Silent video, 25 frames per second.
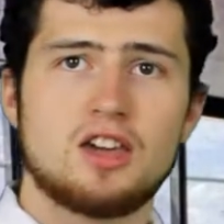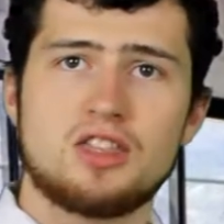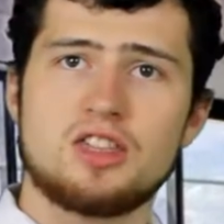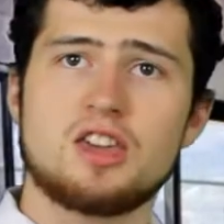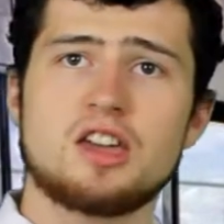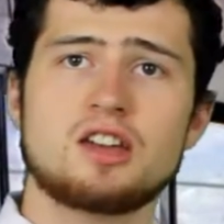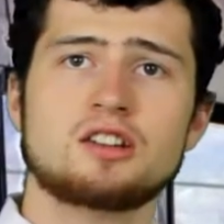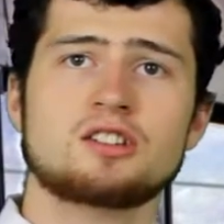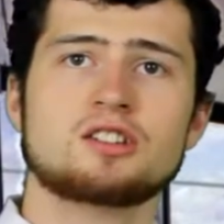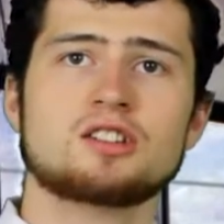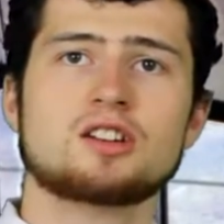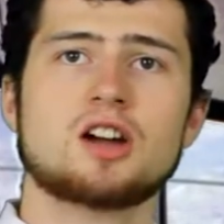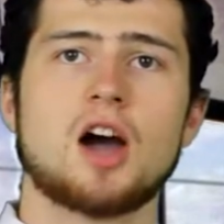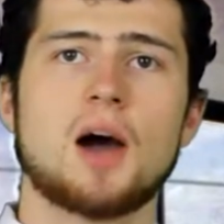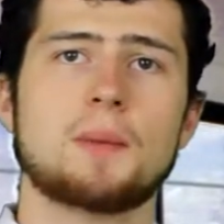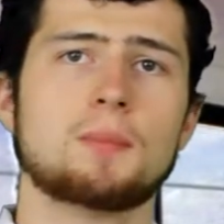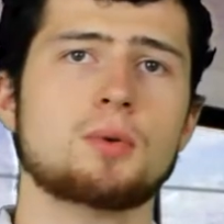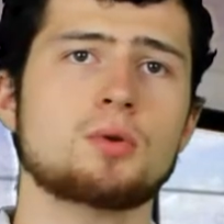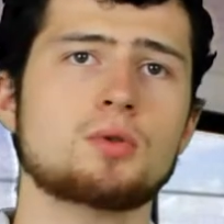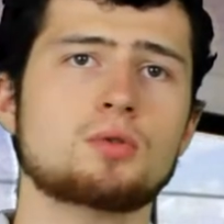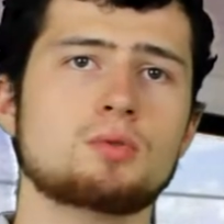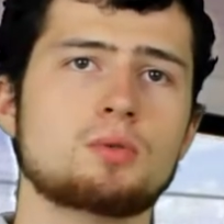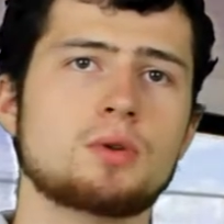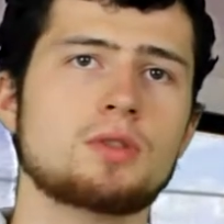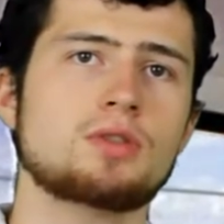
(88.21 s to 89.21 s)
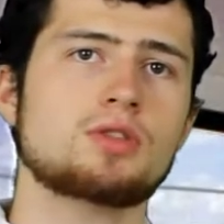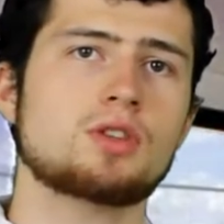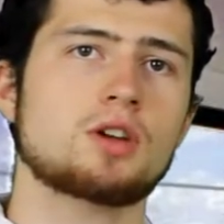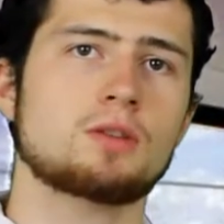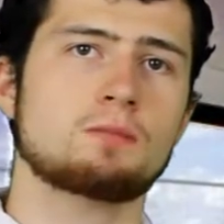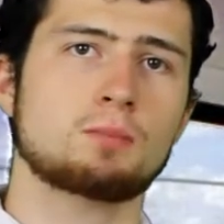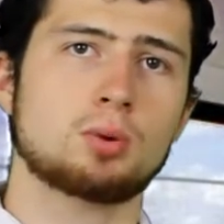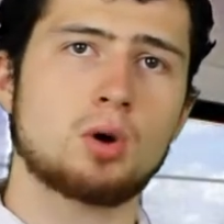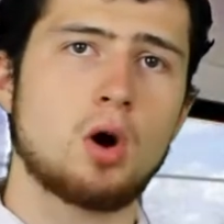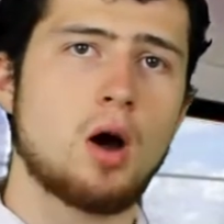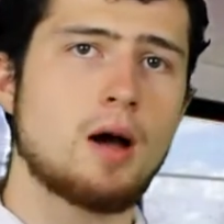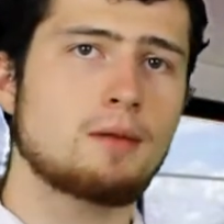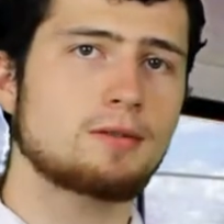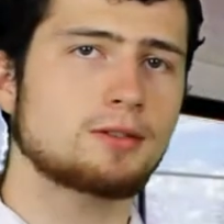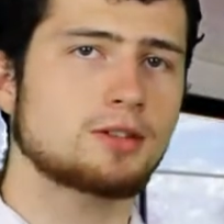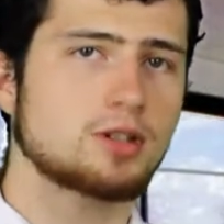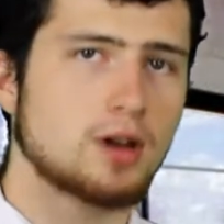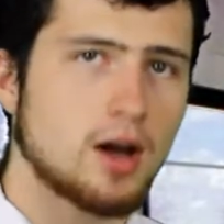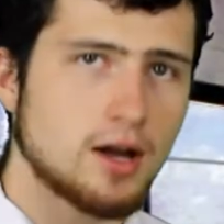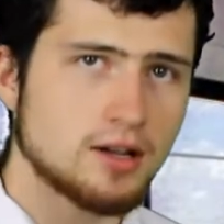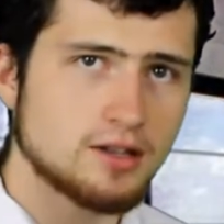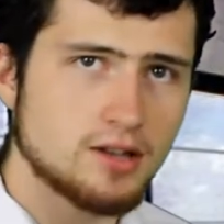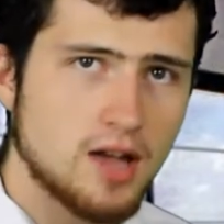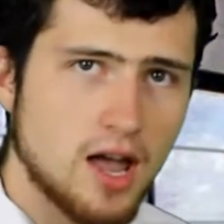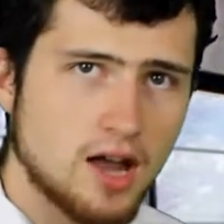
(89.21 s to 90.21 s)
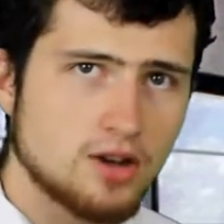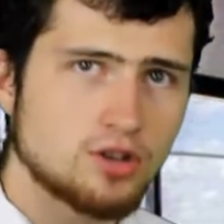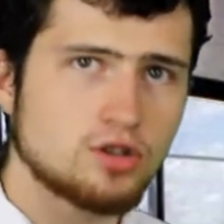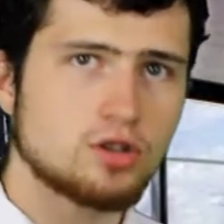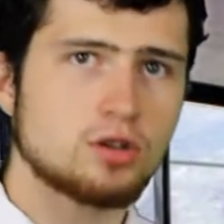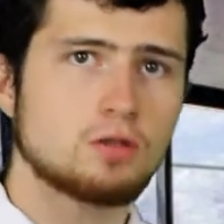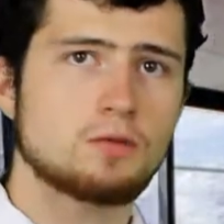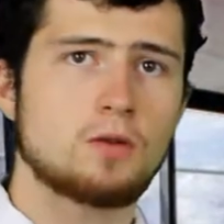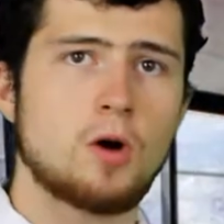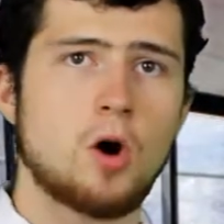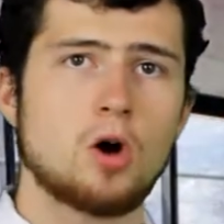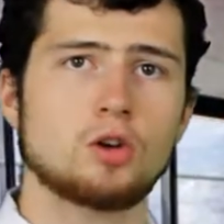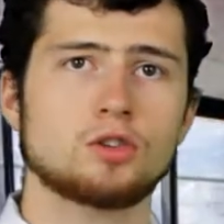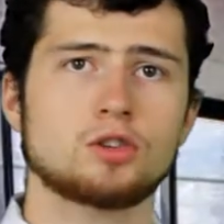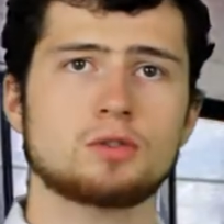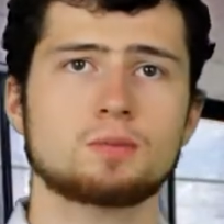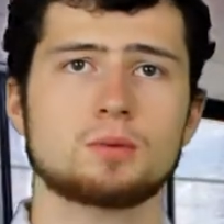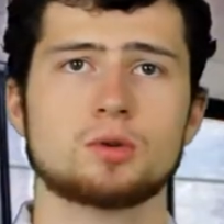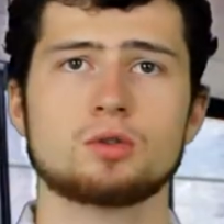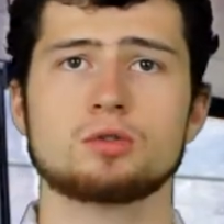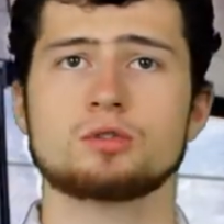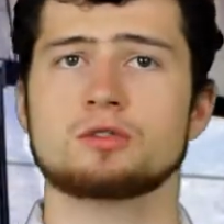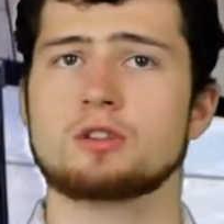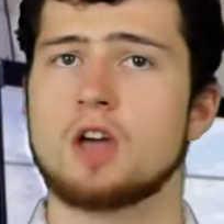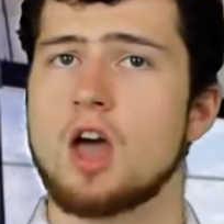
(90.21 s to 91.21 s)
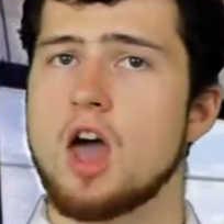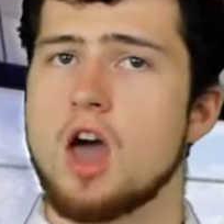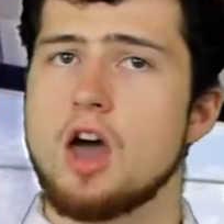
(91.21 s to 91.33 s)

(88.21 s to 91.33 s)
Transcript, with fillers: This, coupled with the privatisation of hospitals